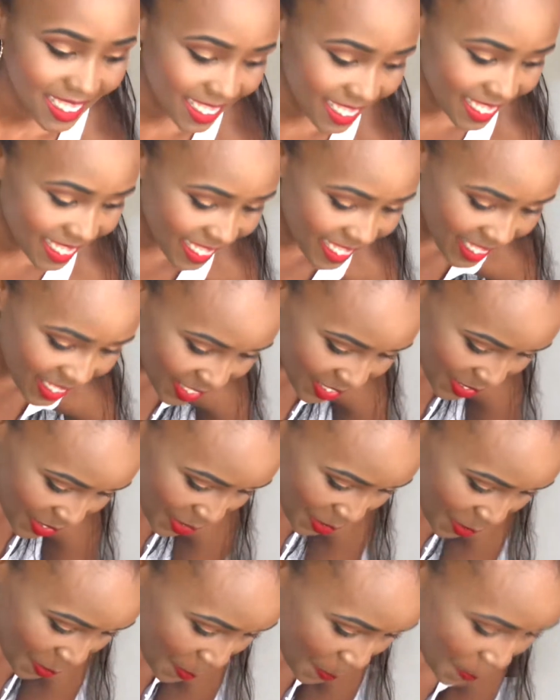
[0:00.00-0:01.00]

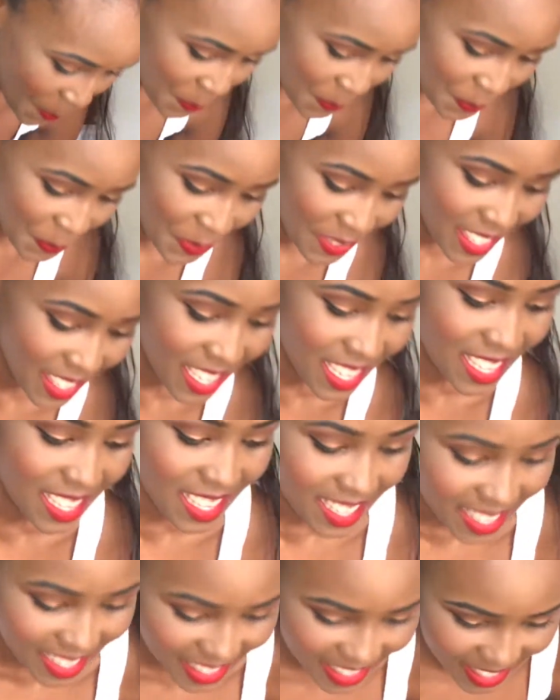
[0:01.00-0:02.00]
color.
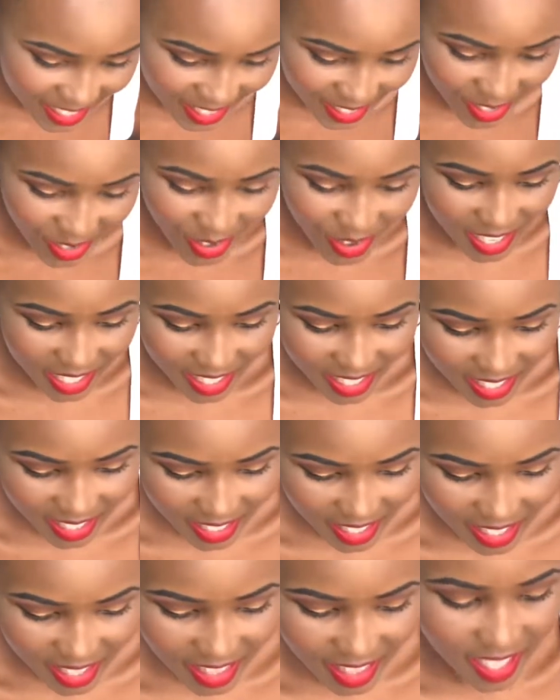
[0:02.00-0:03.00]
So it's
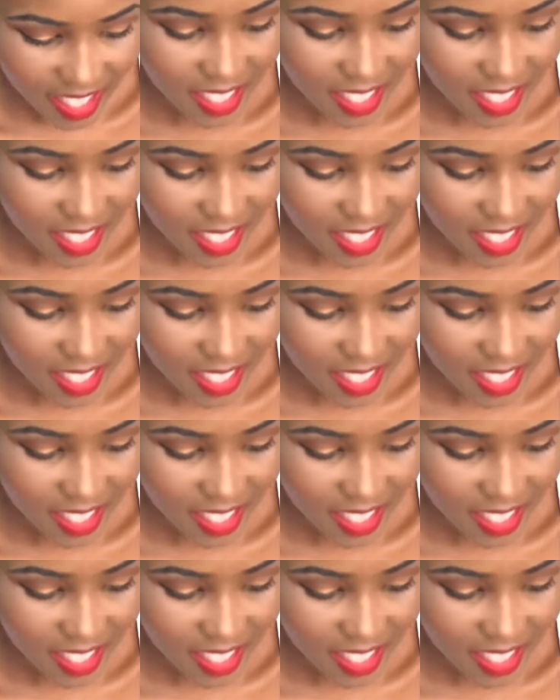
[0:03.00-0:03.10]
in